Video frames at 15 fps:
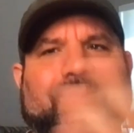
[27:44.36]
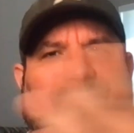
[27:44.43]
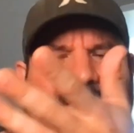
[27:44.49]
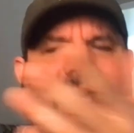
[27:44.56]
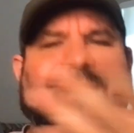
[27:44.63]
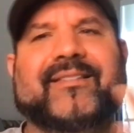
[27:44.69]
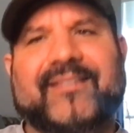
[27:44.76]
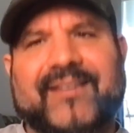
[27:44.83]

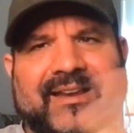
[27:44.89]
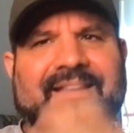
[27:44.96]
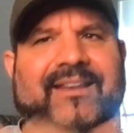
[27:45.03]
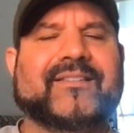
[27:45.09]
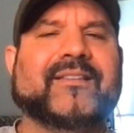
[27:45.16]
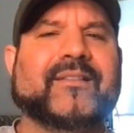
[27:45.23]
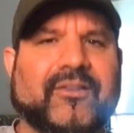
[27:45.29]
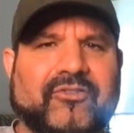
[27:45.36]
I've seen
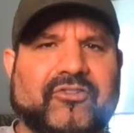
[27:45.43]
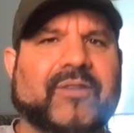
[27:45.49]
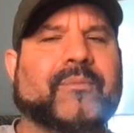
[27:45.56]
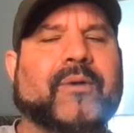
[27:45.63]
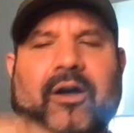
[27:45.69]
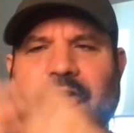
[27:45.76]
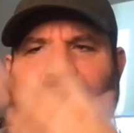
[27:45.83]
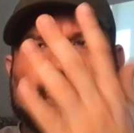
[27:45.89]
this in the gym
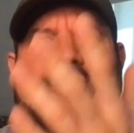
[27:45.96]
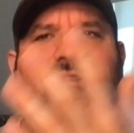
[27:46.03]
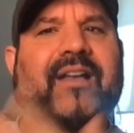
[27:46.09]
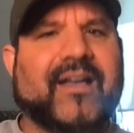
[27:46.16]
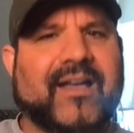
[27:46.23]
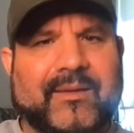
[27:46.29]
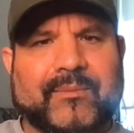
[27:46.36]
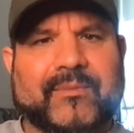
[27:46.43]
100
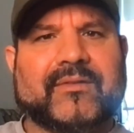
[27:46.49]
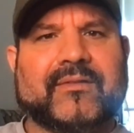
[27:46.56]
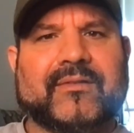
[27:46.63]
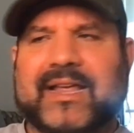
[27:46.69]
times.